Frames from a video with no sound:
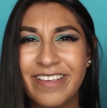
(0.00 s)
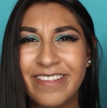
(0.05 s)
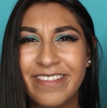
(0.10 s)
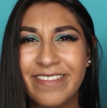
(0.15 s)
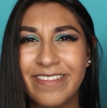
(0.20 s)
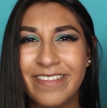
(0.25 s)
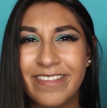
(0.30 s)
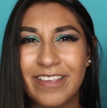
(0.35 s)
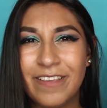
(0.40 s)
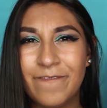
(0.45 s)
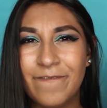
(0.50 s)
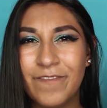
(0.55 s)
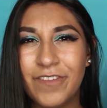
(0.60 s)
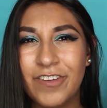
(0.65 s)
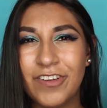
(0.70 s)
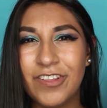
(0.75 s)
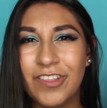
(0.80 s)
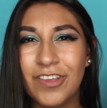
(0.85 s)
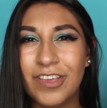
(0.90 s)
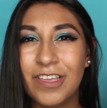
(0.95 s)
these if
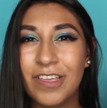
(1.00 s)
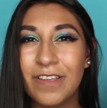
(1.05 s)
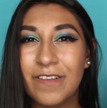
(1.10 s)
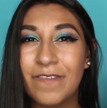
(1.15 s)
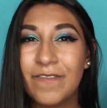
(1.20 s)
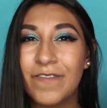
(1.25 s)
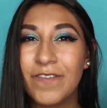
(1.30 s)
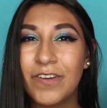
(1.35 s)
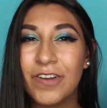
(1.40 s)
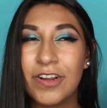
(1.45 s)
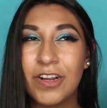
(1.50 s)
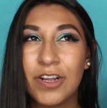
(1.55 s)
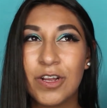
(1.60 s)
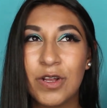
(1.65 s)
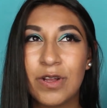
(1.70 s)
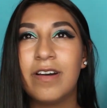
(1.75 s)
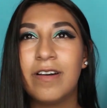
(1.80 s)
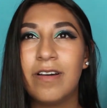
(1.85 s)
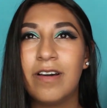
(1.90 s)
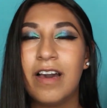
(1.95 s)
you're looking for
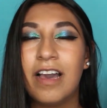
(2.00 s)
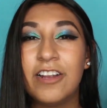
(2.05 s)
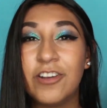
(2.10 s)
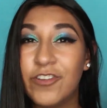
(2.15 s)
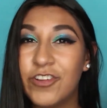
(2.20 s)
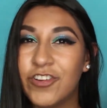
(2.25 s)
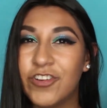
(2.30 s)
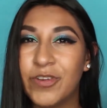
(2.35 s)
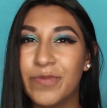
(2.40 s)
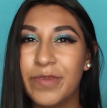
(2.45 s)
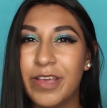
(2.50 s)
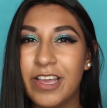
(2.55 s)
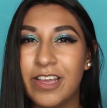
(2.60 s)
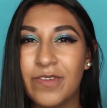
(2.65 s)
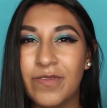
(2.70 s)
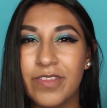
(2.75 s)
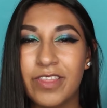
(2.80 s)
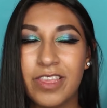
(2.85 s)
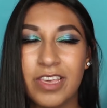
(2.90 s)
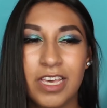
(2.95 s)
a hydration
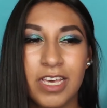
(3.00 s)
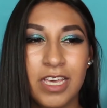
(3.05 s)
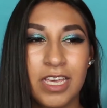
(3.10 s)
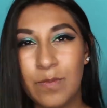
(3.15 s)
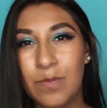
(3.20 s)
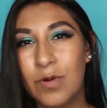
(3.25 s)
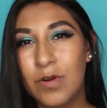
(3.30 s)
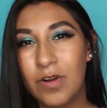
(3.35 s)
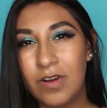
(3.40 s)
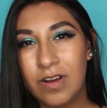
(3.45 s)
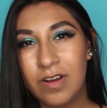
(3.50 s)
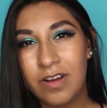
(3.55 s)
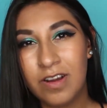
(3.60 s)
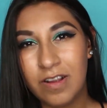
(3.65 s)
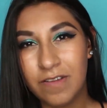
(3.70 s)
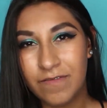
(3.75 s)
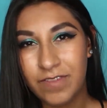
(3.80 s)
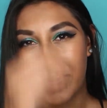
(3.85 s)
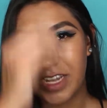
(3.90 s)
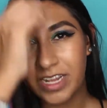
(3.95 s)
pack with a more
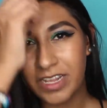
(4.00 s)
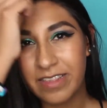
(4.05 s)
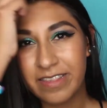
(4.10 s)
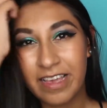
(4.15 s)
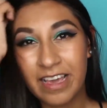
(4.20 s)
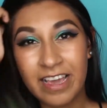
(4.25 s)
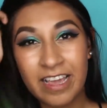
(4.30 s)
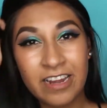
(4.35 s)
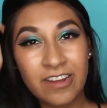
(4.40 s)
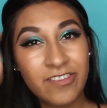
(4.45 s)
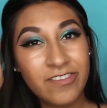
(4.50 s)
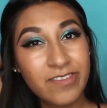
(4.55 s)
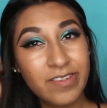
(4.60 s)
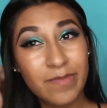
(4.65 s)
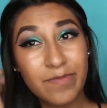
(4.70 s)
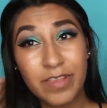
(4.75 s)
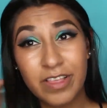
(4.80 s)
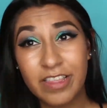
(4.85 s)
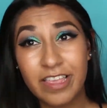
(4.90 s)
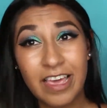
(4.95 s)
of a design or
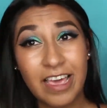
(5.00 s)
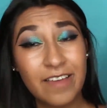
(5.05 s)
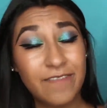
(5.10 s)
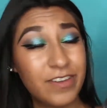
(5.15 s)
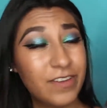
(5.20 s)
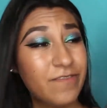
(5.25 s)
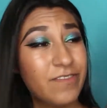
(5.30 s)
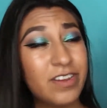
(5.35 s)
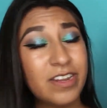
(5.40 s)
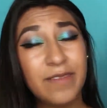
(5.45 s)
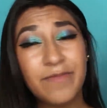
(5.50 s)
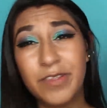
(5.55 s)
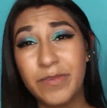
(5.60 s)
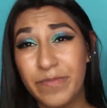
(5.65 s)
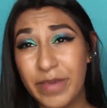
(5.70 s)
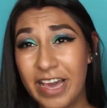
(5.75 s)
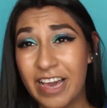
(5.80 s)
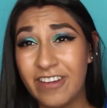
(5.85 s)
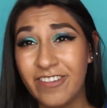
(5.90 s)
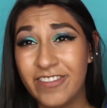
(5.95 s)
something. They have different types of
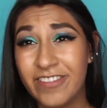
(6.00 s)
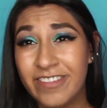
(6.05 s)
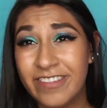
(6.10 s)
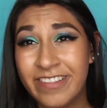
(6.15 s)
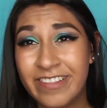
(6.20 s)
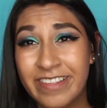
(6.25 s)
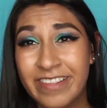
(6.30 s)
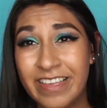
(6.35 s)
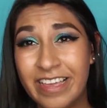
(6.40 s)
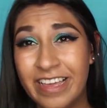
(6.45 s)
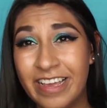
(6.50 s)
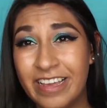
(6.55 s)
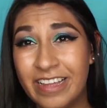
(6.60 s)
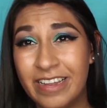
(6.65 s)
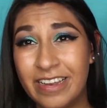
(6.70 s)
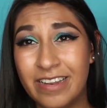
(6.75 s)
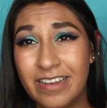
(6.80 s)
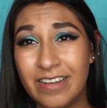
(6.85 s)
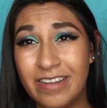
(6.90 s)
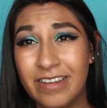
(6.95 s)
patterns
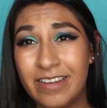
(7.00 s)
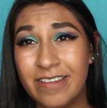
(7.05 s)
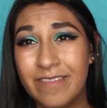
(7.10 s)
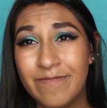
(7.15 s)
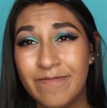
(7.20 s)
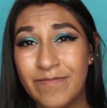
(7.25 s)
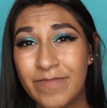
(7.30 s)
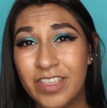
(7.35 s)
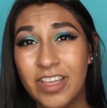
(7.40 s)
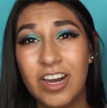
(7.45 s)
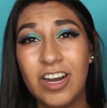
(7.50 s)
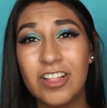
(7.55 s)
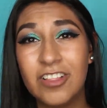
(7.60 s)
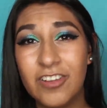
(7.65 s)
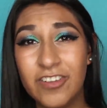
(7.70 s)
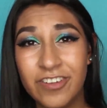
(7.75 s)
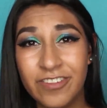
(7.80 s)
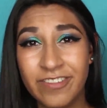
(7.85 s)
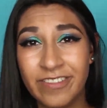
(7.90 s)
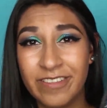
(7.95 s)
and
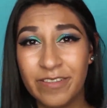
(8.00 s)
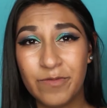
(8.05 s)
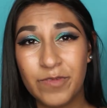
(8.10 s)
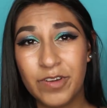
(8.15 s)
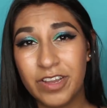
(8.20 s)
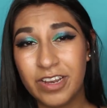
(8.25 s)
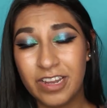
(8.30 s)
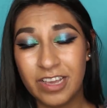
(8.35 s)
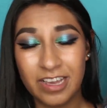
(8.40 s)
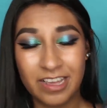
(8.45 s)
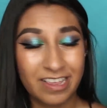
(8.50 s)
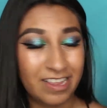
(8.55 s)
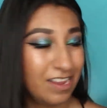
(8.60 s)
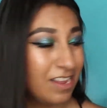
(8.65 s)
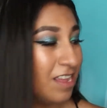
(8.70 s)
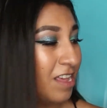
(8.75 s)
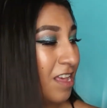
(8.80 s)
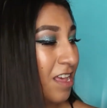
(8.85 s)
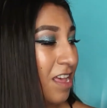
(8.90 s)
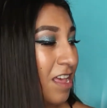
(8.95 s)
colors and whatnot.
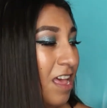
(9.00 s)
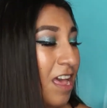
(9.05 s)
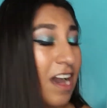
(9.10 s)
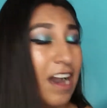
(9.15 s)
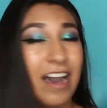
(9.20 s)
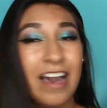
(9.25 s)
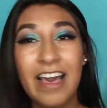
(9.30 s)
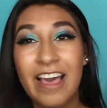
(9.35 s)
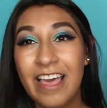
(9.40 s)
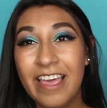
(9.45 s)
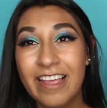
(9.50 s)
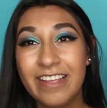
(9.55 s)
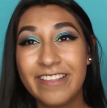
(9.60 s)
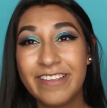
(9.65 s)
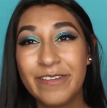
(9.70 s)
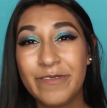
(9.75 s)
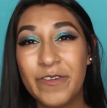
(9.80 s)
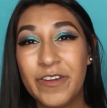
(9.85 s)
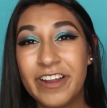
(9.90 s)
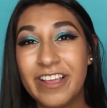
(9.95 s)
I
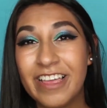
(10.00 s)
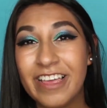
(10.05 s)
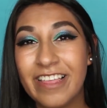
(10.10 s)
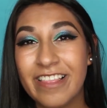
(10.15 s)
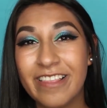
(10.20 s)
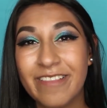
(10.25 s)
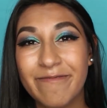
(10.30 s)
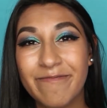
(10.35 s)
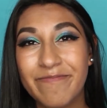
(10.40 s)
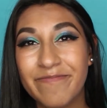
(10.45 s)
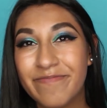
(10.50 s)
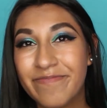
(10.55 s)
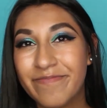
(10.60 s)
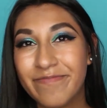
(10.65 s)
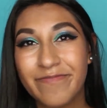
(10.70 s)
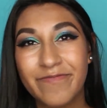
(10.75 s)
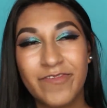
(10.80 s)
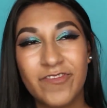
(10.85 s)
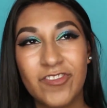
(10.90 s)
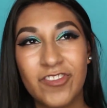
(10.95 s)
didn't want to get
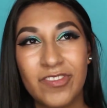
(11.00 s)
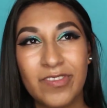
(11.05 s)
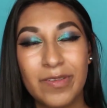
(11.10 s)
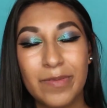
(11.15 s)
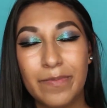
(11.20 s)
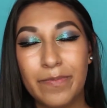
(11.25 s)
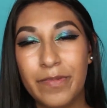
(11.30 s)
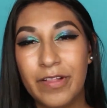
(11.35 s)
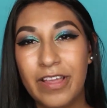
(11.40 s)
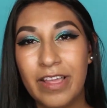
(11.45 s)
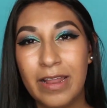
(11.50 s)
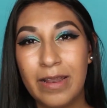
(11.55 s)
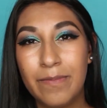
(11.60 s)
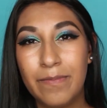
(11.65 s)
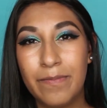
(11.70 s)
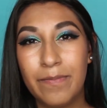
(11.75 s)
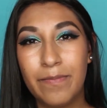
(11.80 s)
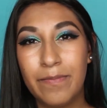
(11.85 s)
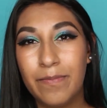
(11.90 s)
just a plain